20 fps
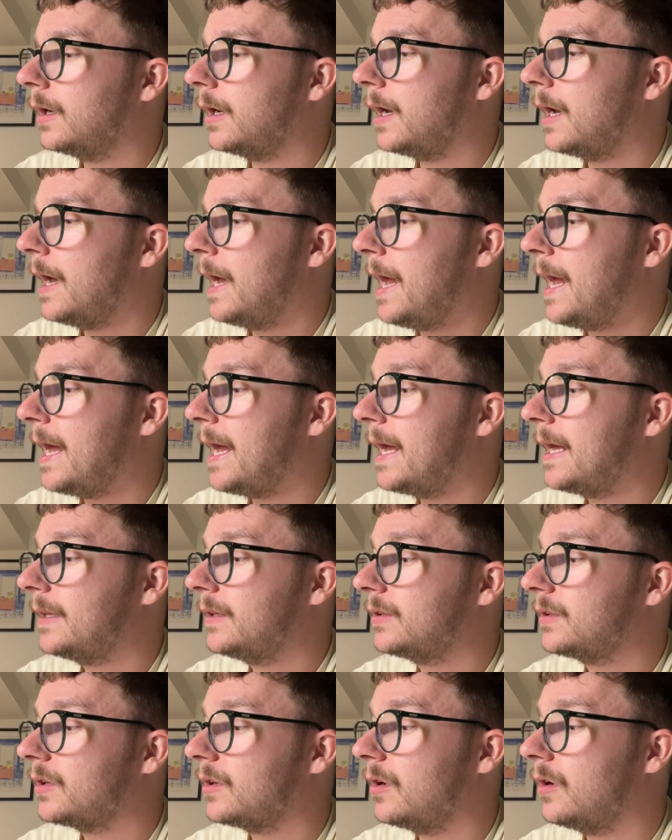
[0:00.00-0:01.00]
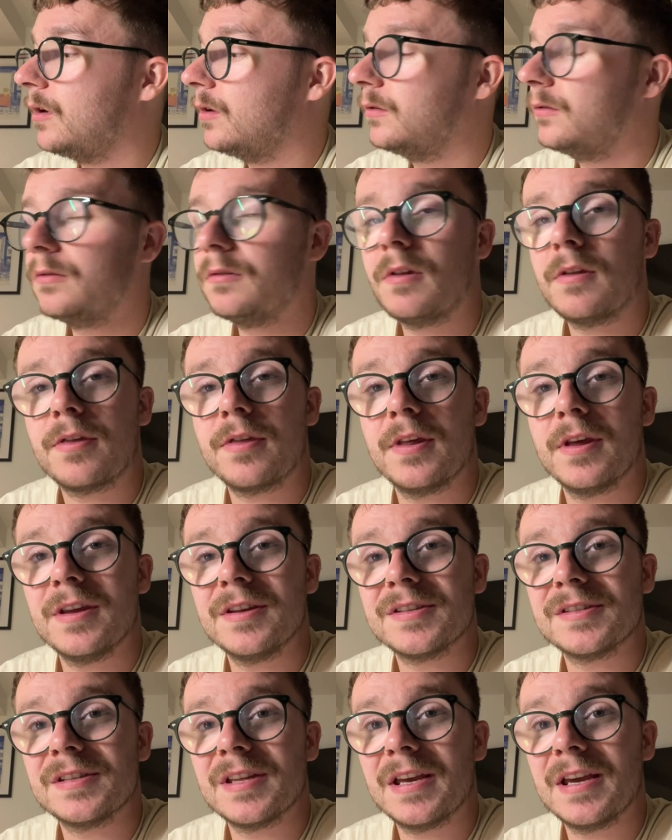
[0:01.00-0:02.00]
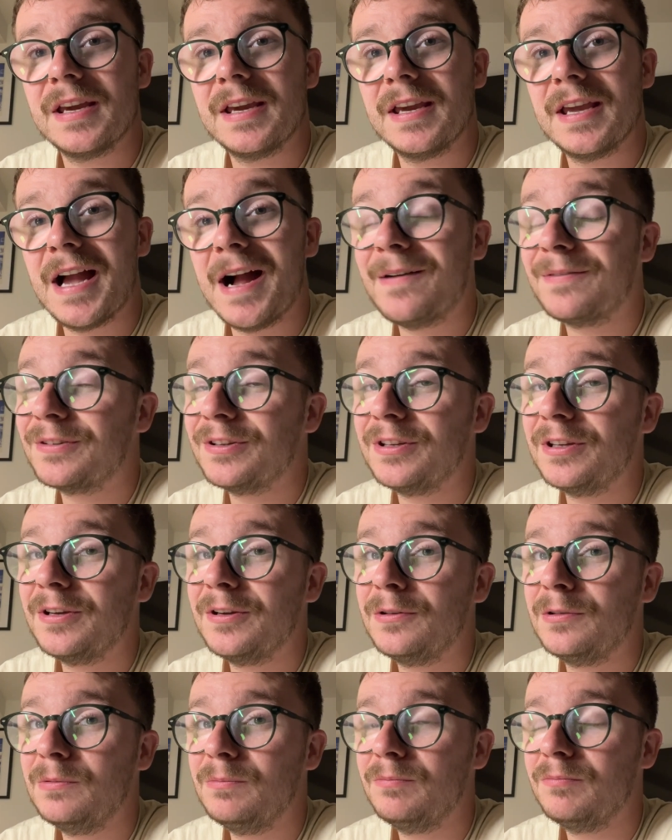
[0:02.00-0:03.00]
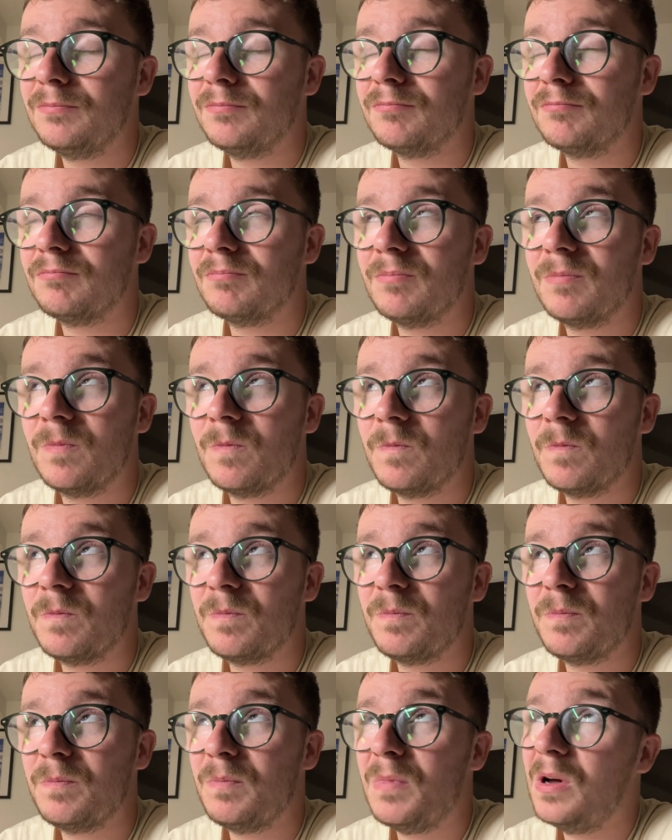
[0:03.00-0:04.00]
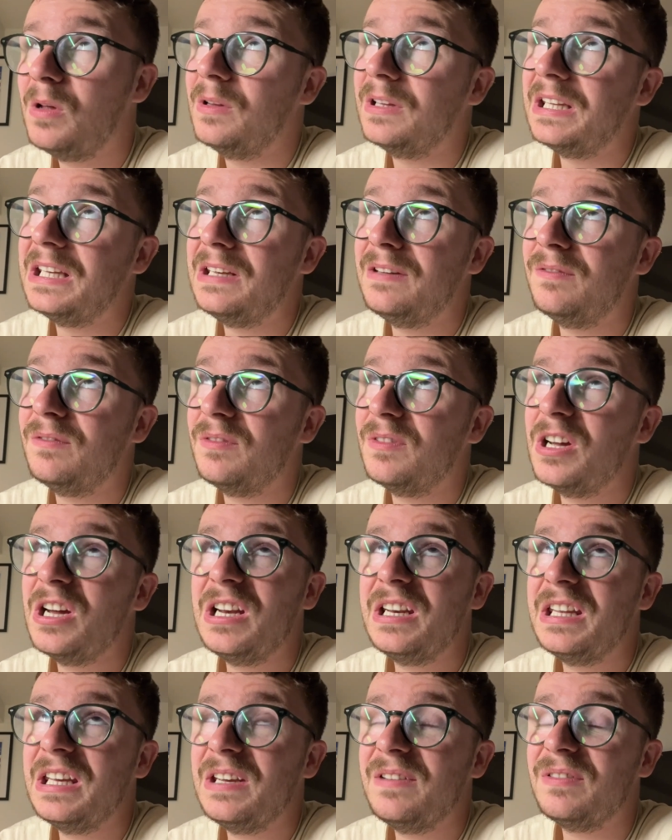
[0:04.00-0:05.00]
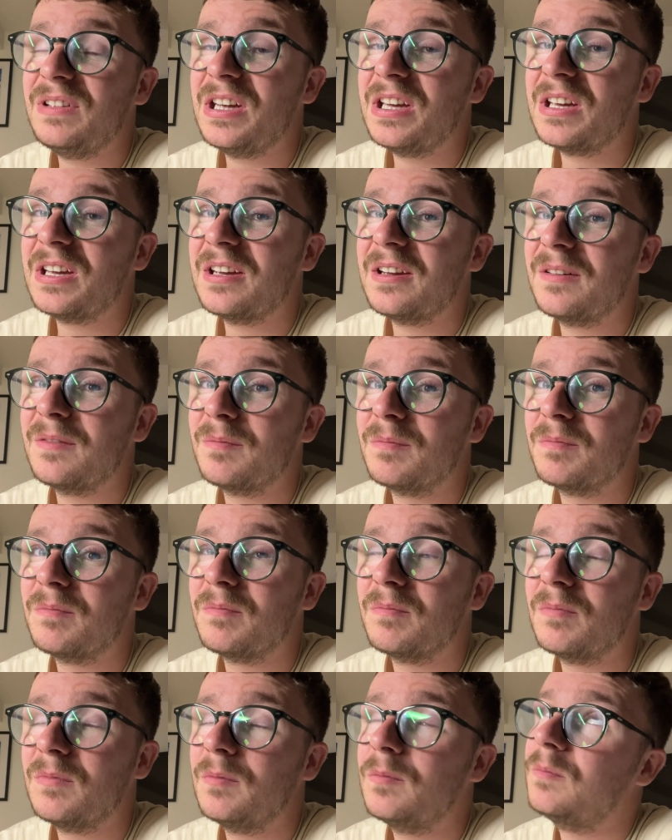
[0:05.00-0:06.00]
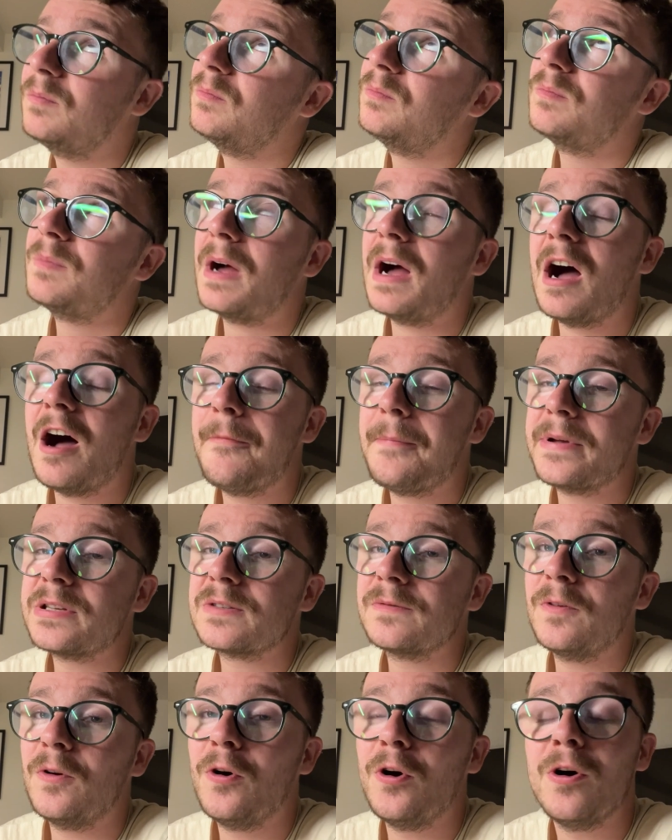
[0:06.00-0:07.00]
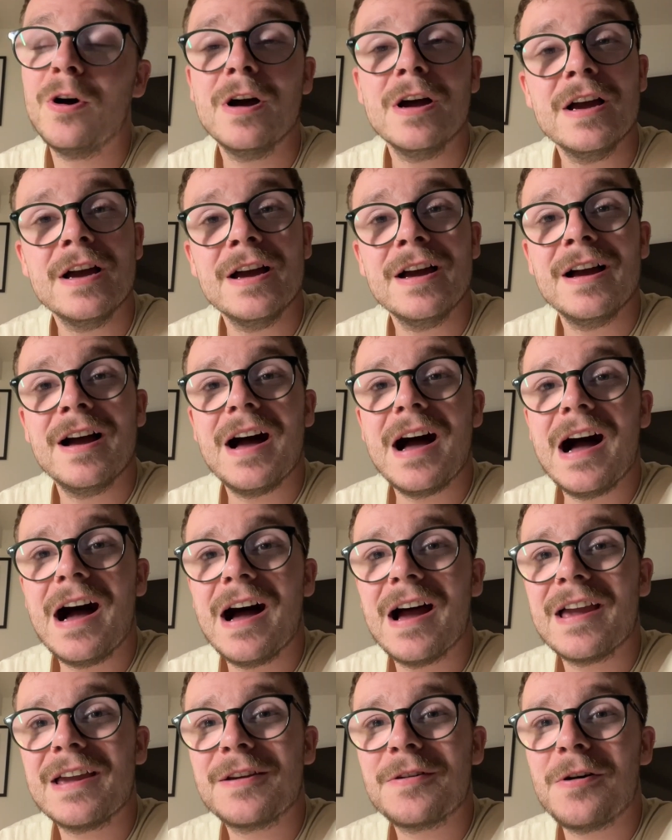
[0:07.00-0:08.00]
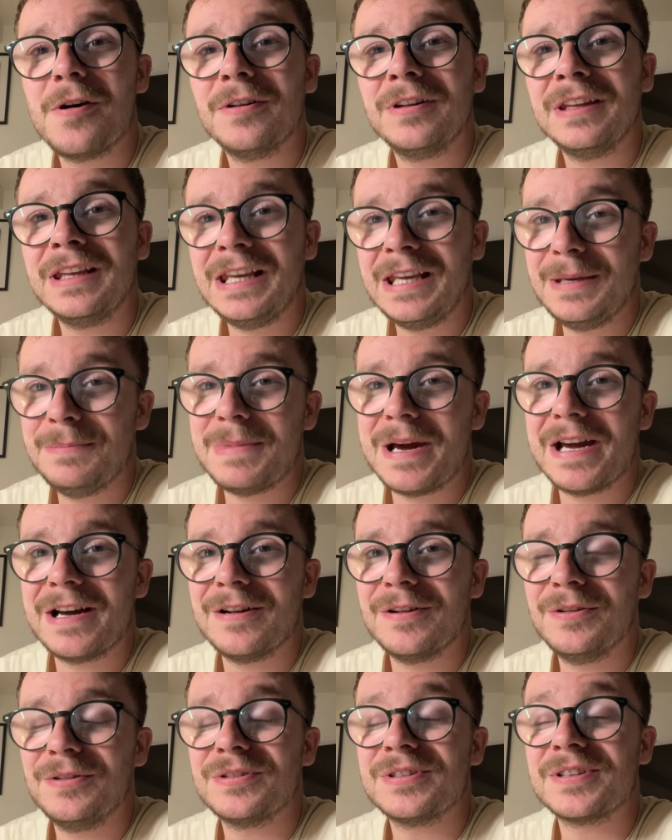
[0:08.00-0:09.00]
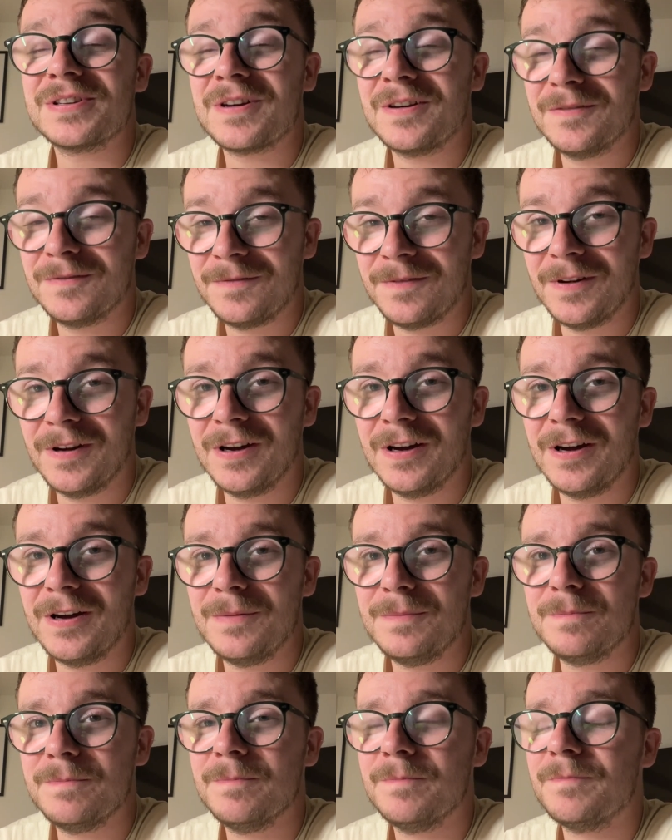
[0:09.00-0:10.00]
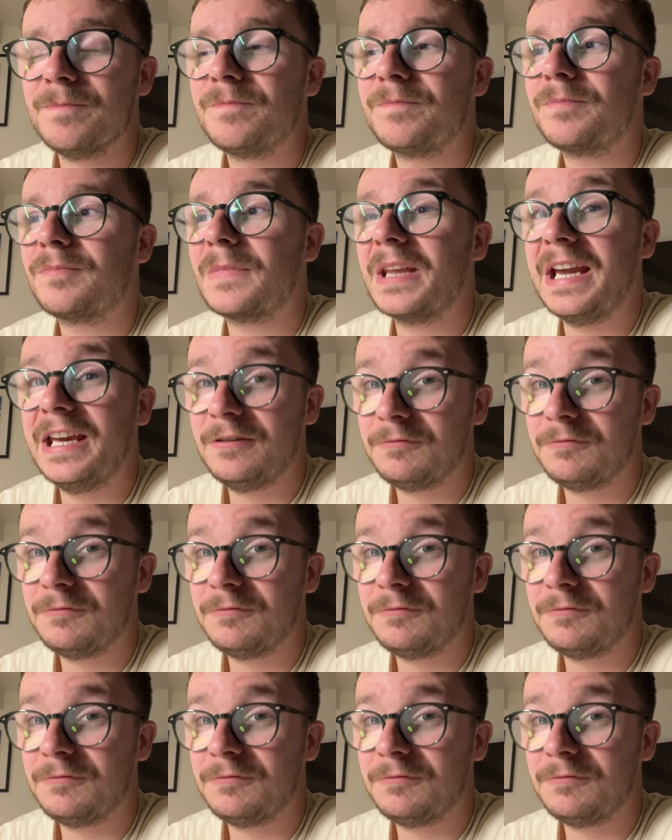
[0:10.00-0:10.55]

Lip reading: And on Thursday afternoon, well, early evening, about 4:30, I got an email to confirm in